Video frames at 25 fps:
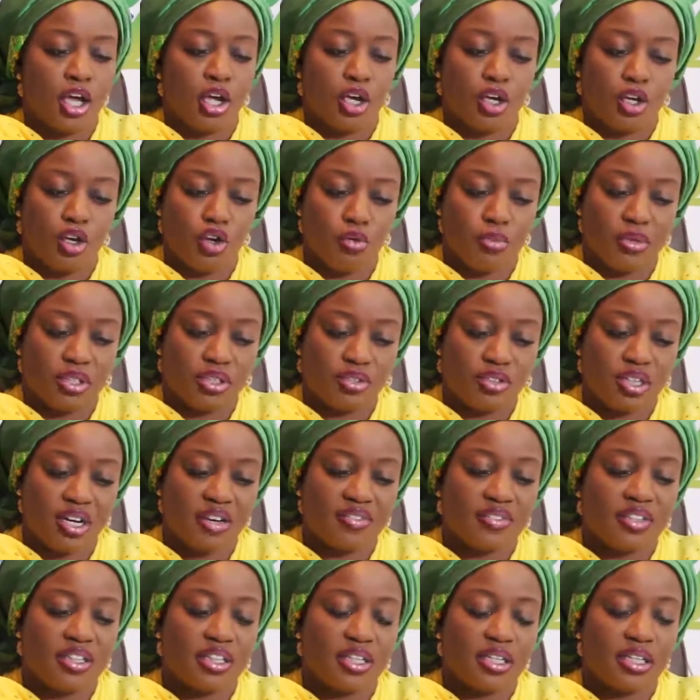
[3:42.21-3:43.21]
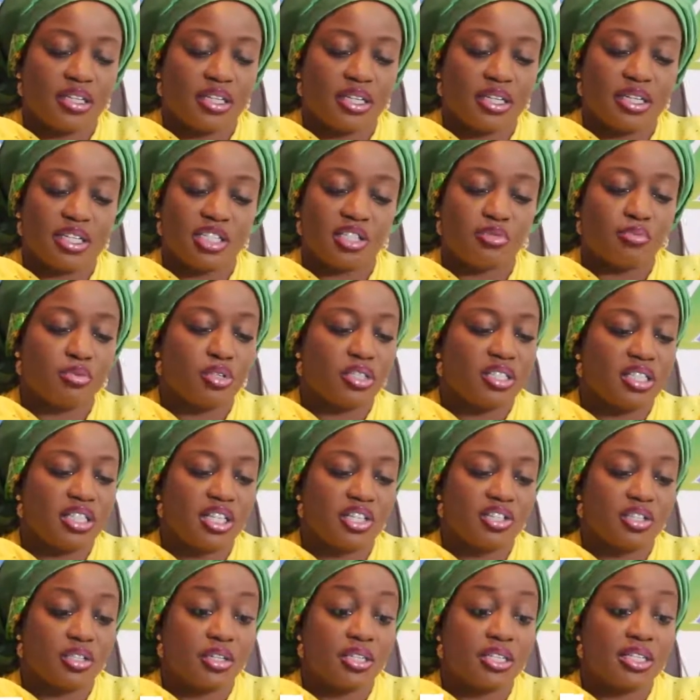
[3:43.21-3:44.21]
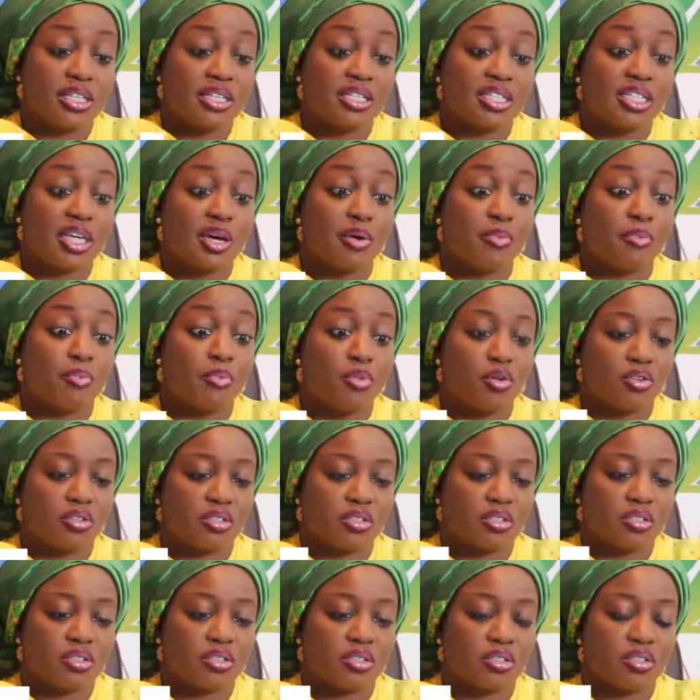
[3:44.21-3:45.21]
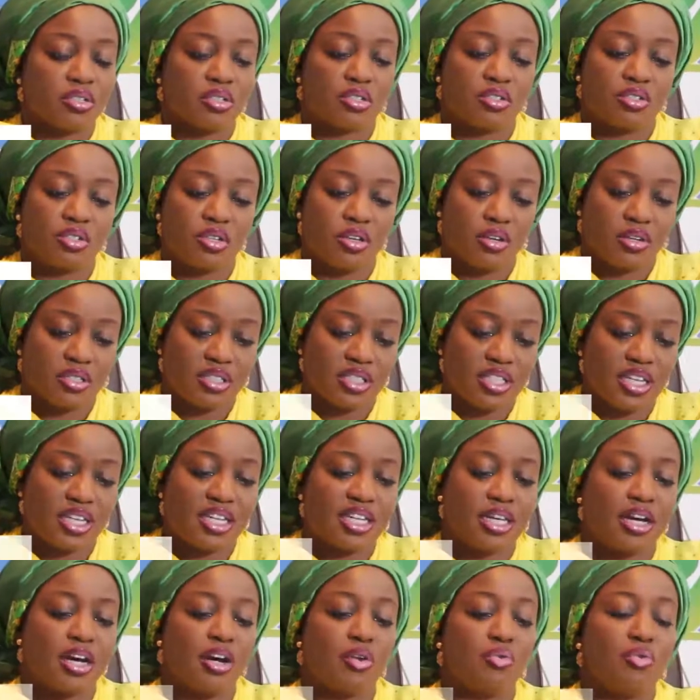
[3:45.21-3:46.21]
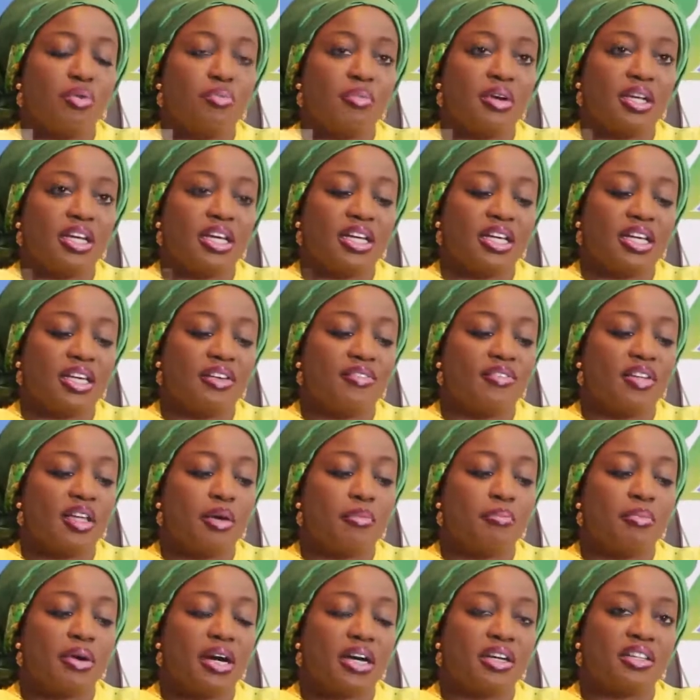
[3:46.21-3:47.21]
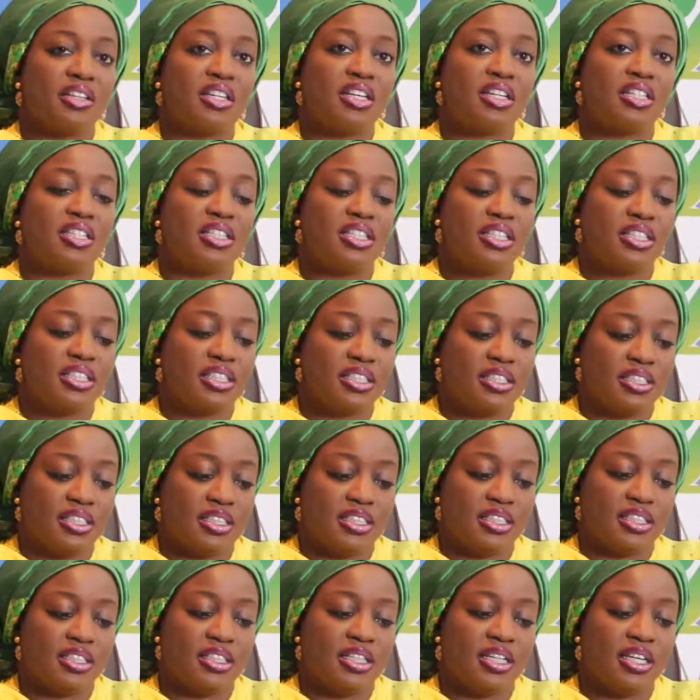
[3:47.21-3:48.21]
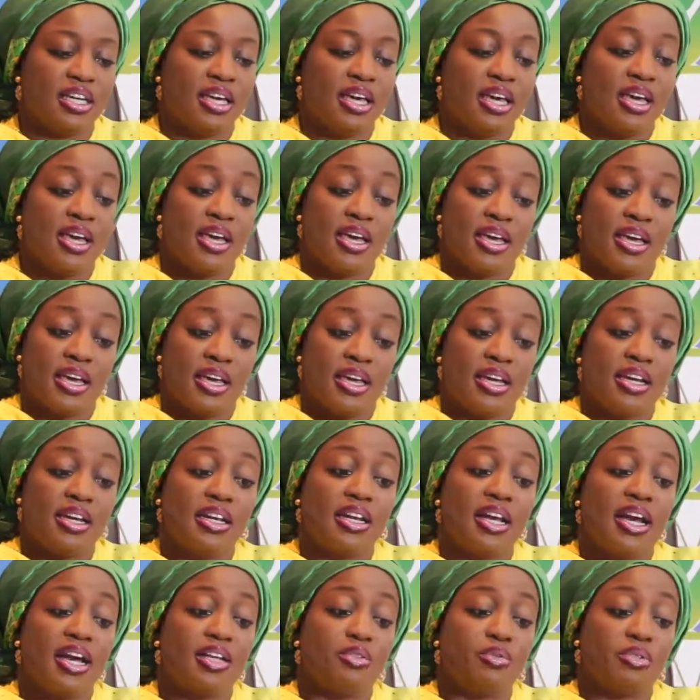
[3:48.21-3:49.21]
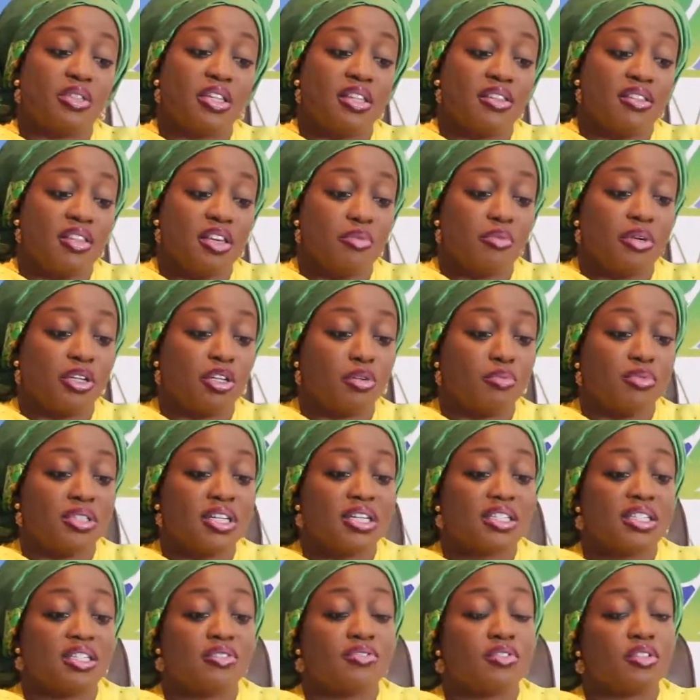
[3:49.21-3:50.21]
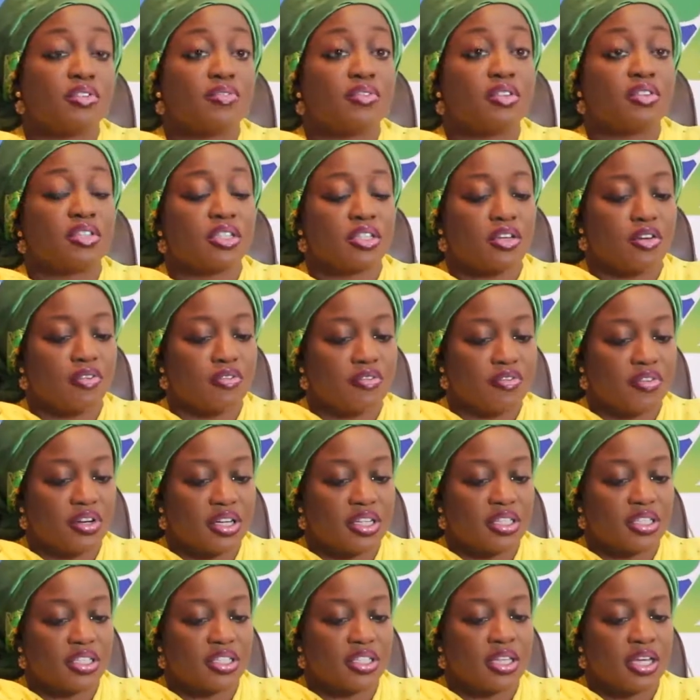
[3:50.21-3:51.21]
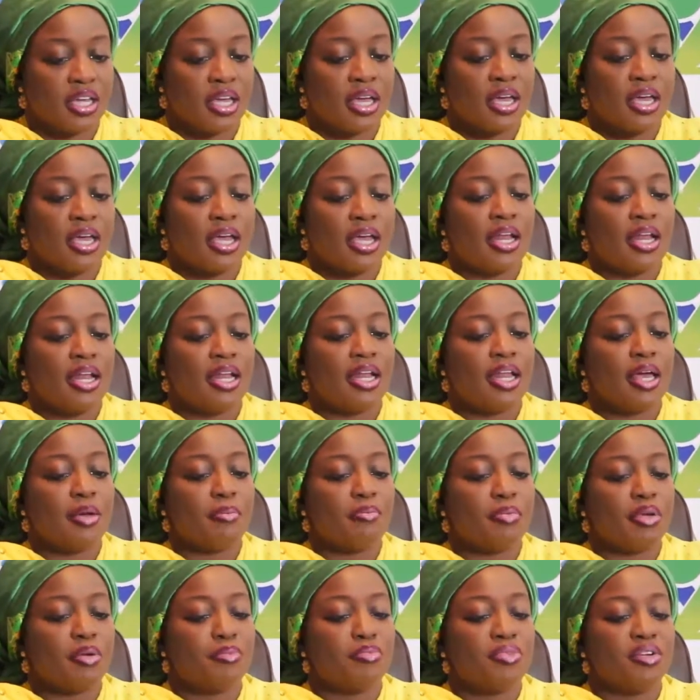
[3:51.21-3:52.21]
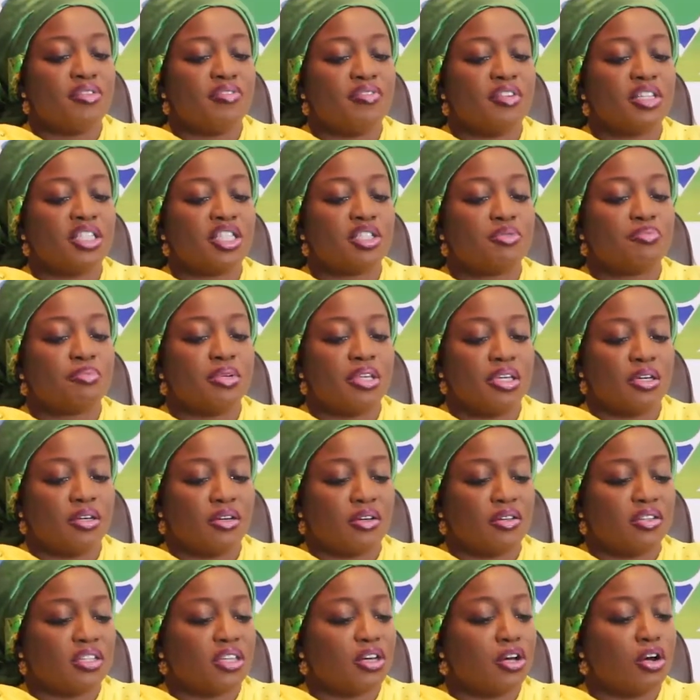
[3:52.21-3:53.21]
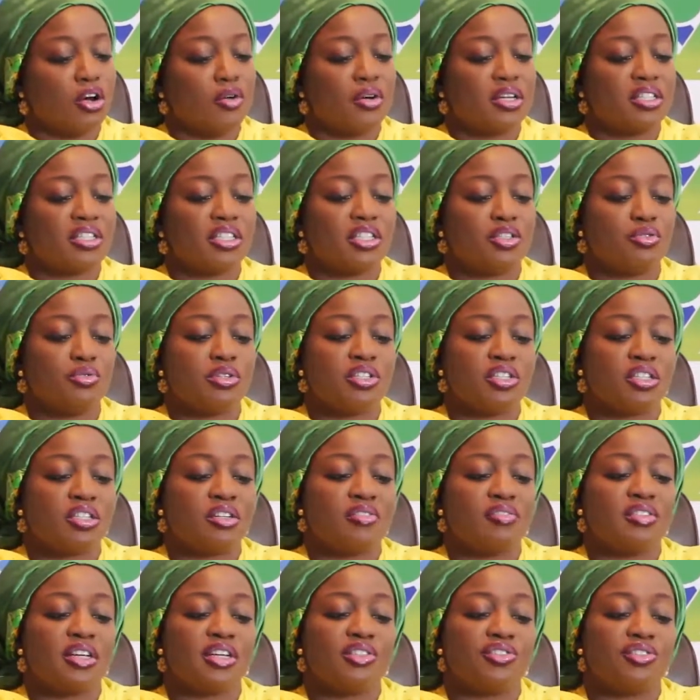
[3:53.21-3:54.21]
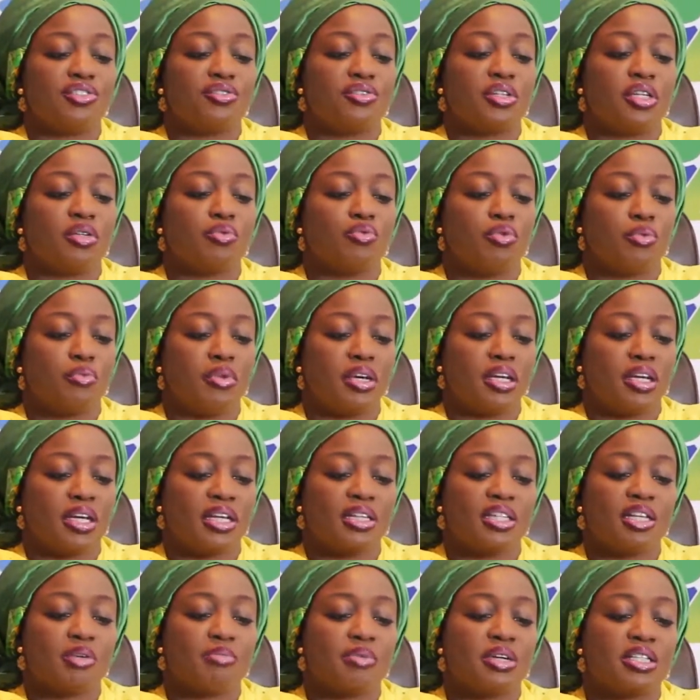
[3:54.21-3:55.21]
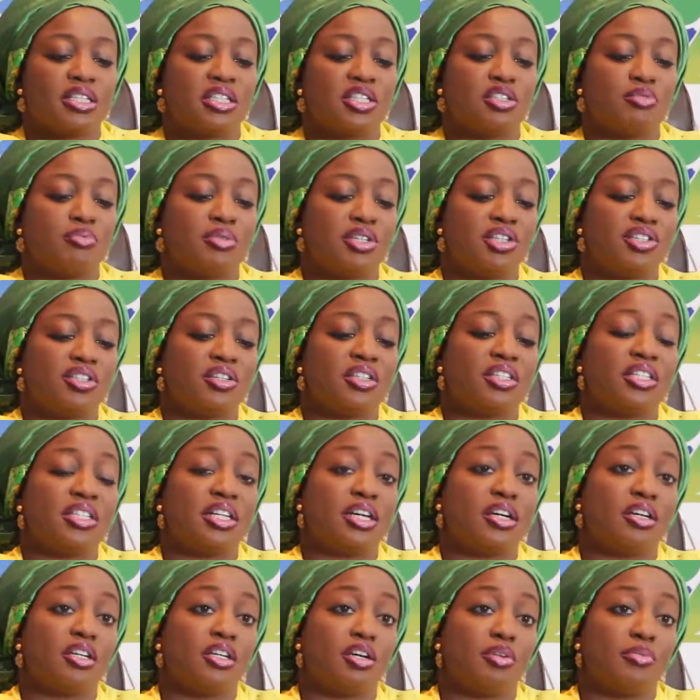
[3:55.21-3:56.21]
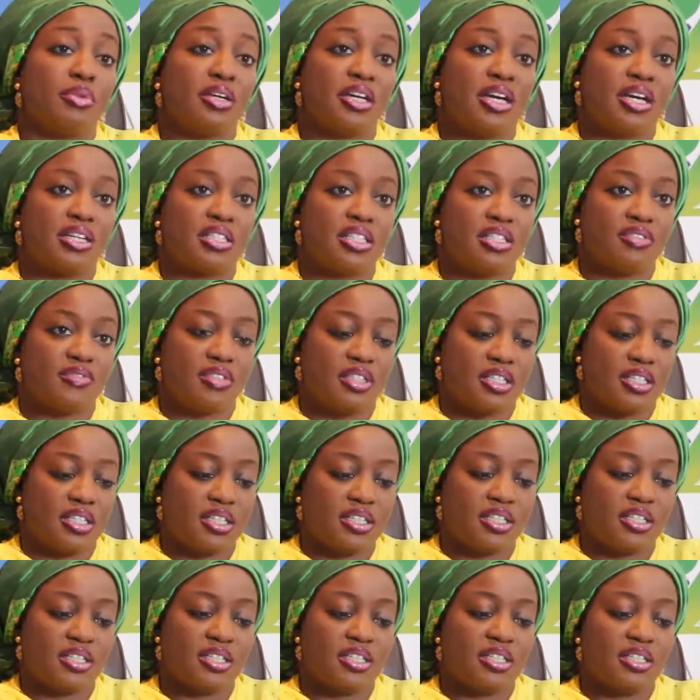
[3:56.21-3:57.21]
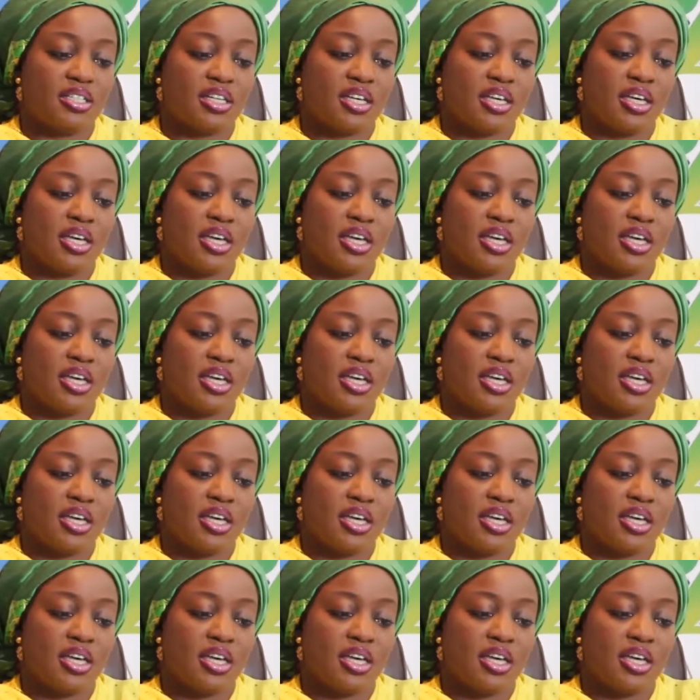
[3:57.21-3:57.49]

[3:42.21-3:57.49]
Human trafficking and exploitation is a must to contain our women and give them back their dignity. In line with the theme and objectives of this conference, let me briefly speak on the current situation of Nigerian women and their participation in economic activities.